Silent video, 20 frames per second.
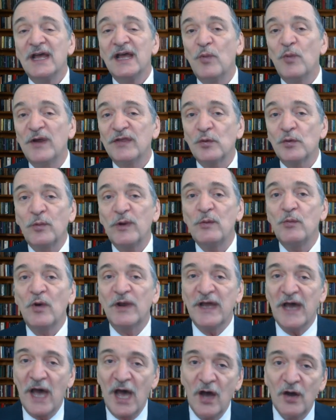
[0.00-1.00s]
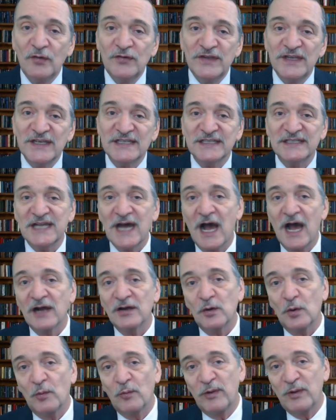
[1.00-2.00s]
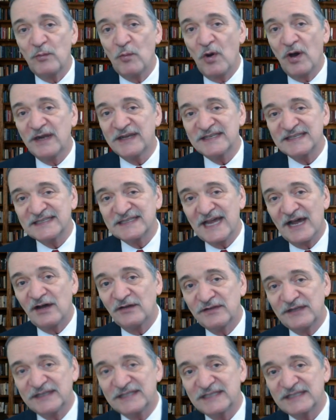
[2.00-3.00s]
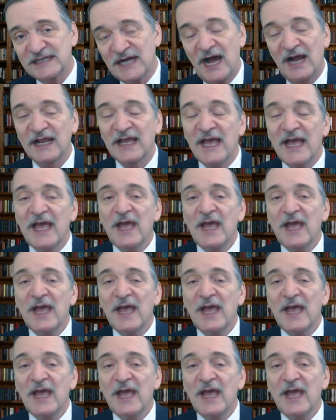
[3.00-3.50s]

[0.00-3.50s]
whether we want to own this stock or we want to sell this stock.